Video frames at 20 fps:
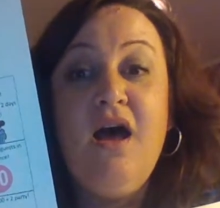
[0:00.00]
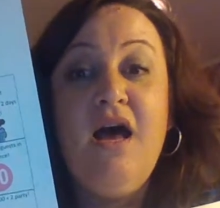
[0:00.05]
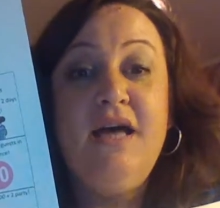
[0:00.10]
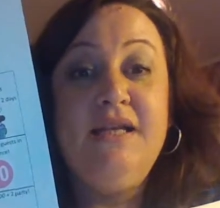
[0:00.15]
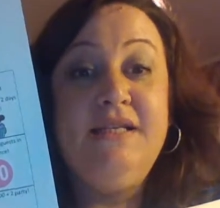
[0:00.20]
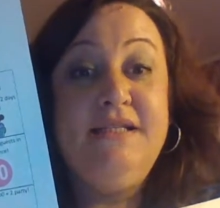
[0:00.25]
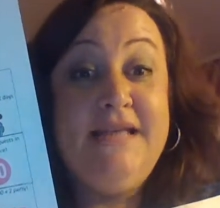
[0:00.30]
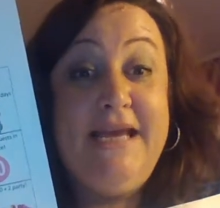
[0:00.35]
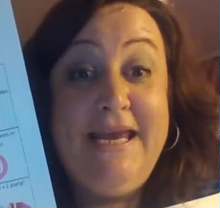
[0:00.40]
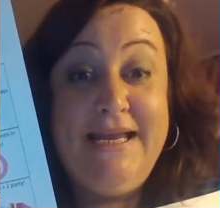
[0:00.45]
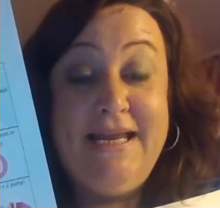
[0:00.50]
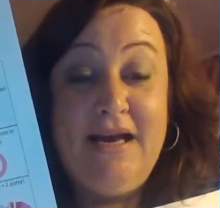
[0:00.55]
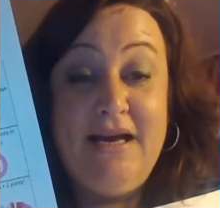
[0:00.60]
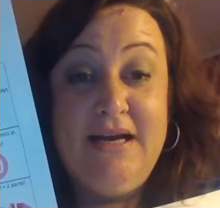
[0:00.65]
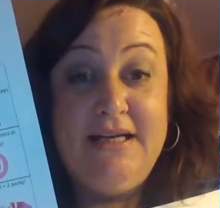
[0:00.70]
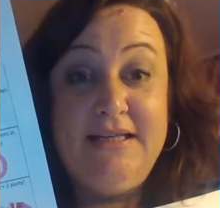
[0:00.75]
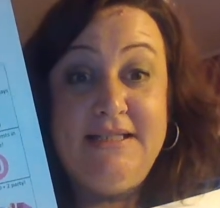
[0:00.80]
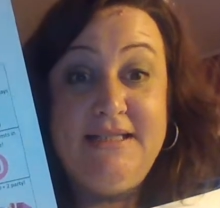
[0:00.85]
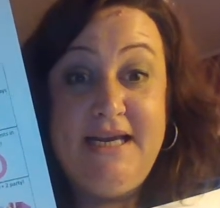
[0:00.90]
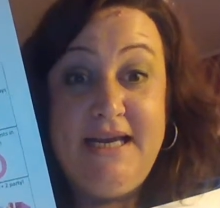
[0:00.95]

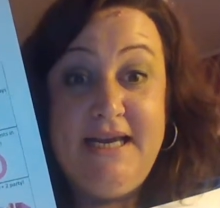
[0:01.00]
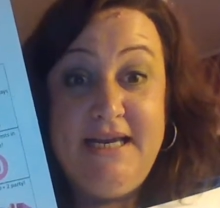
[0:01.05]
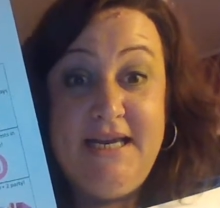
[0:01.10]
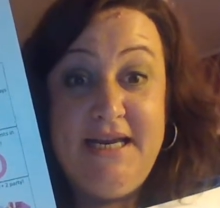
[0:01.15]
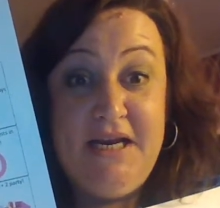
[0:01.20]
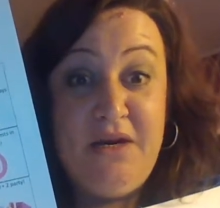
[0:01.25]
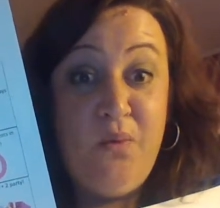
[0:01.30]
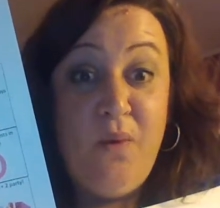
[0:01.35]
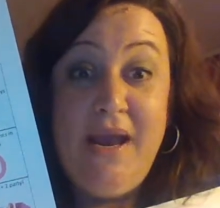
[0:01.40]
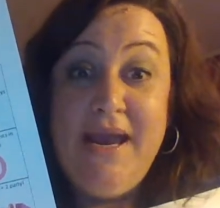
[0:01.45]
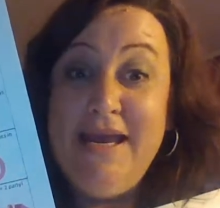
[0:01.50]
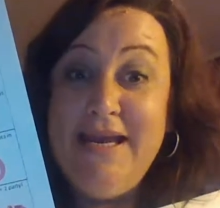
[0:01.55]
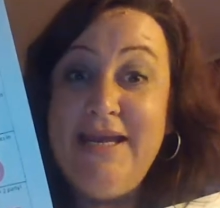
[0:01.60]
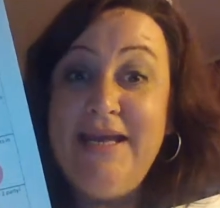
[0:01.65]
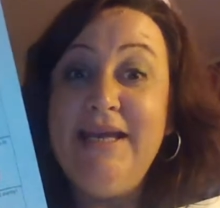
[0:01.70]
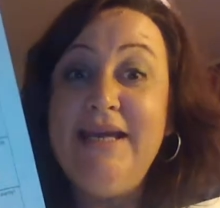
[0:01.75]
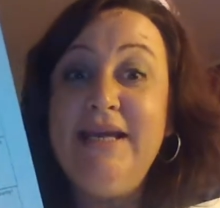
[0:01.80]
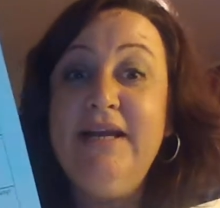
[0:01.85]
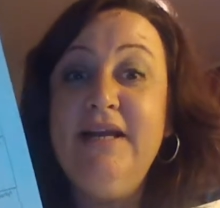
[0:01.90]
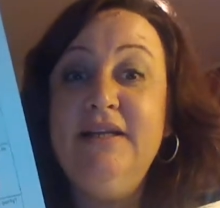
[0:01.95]
dating and
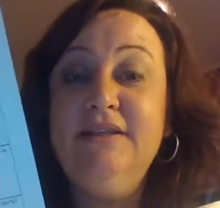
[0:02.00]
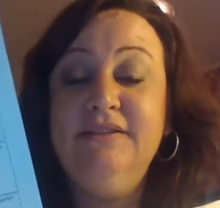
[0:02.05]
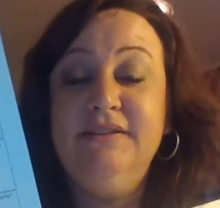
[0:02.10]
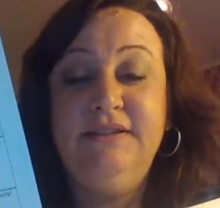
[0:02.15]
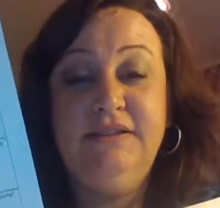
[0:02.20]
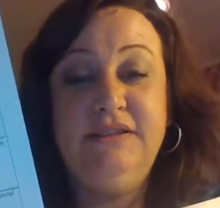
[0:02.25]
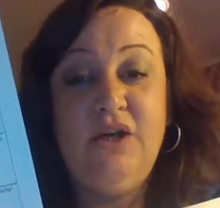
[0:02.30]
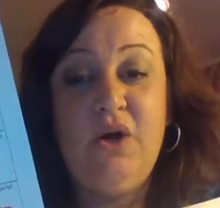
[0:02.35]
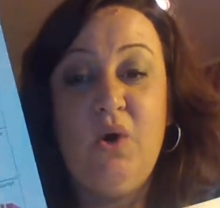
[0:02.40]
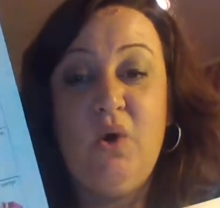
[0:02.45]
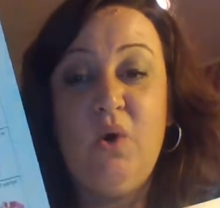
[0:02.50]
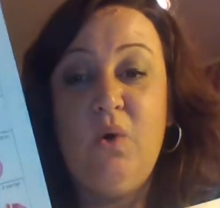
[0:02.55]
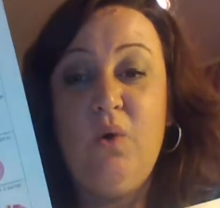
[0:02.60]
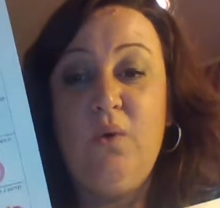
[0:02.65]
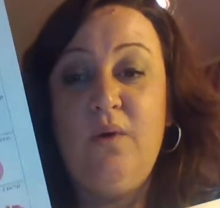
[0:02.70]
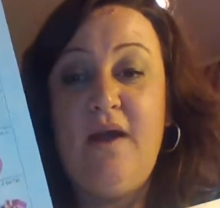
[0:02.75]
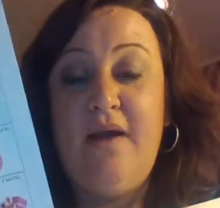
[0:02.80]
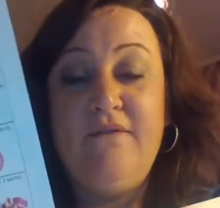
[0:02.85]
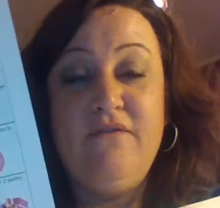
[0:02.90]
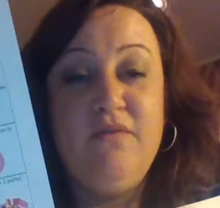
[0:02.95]
waiting.
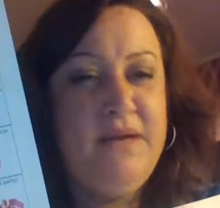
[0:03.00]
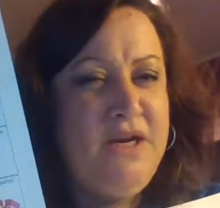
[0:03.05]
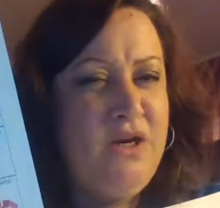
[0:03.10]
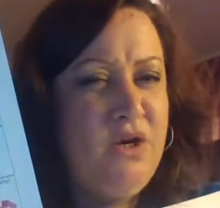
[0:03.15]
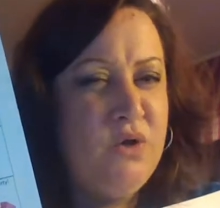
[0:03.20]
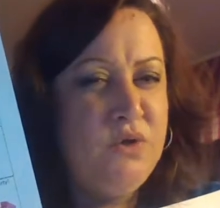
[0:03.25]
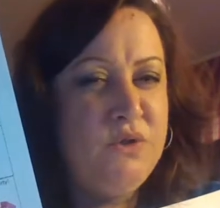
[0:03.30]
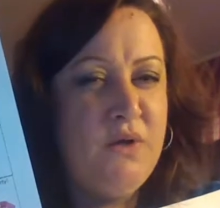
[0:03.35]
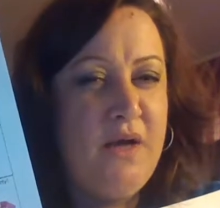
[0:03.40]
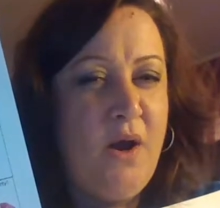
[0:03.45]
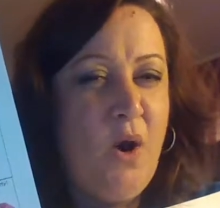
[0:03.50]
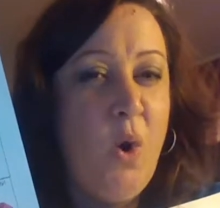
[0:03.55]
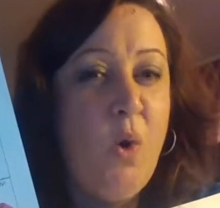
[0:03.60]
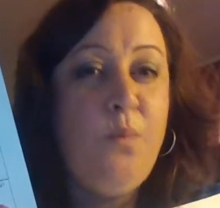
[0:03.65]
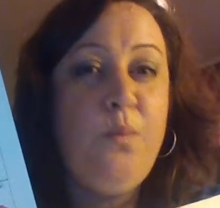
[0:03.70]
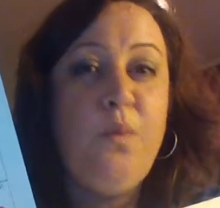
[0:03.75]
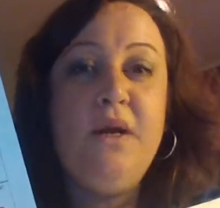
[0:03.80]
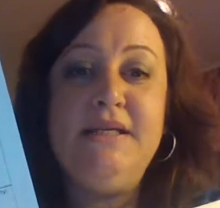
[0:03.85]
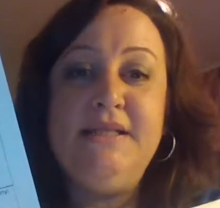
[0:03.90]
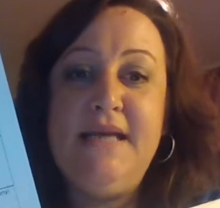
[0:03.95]
So everybody knows, I
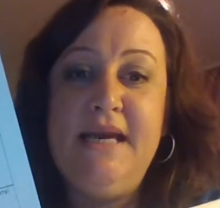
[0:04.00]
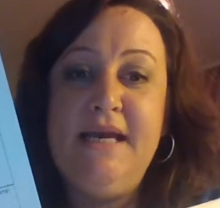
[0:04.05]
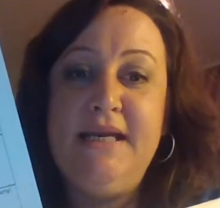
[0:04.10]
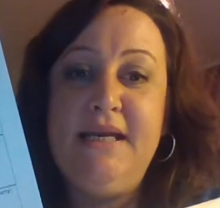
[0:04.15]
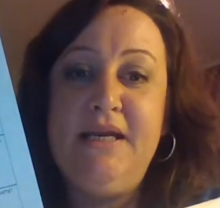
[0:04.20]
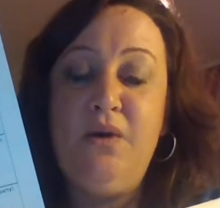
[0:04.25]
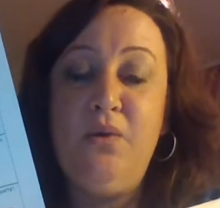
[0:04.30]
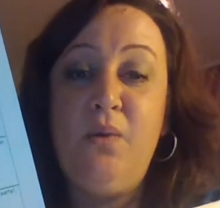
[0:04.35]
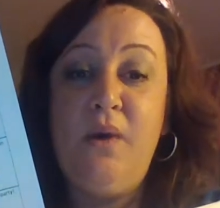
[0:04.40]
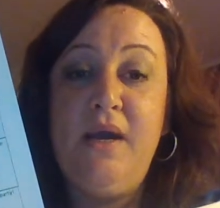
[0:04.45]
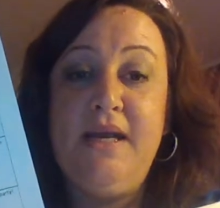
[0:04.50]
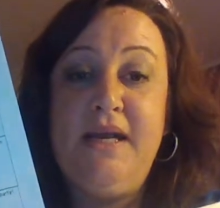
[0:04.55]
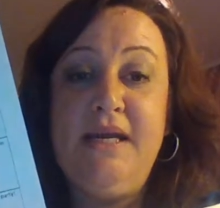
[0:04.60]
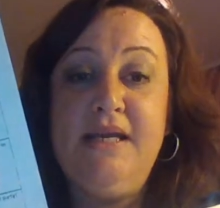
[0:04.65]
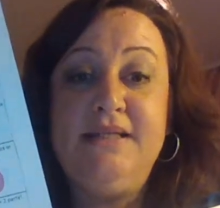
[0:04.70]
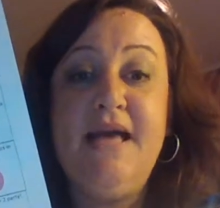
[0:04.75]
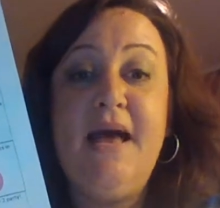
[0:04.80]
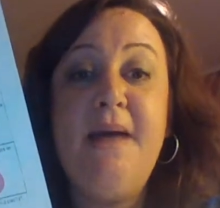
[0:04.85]
hope, what a dating and waiting is.